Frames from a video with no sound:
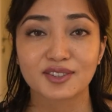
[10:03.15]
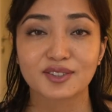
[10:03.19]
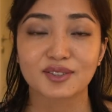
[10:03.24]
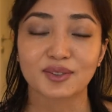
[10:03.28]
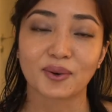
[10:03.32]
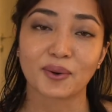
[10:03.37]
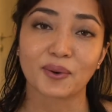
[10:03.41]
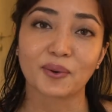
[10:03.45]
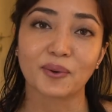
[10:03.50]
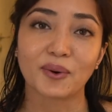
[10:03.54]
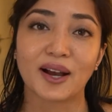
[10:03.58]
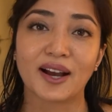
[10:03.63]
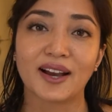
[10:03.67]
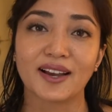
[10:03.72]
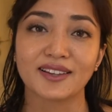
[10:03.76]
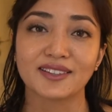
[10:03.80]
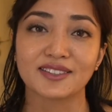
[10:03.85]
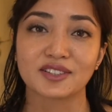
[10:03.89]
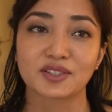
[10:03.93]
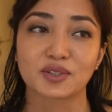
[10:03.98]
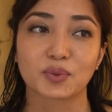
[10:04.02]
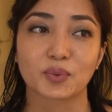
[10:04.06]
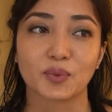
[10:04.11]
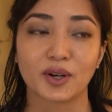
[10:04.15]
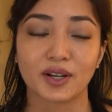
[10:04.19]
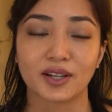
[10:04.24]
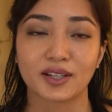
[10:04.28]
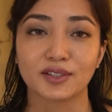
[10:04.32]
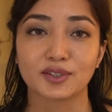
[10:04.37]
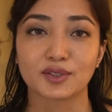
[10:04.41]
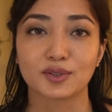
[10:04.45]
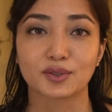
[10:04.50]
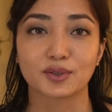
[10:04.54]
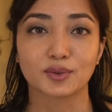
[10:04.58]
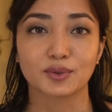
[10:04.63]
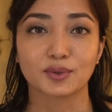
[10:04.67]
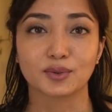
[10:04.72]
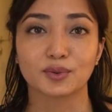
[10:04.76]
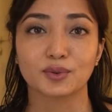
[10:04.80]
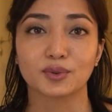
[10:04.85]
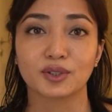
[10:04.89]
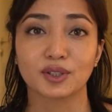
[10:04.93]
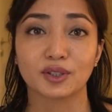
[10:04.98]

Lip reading: So I just wanted to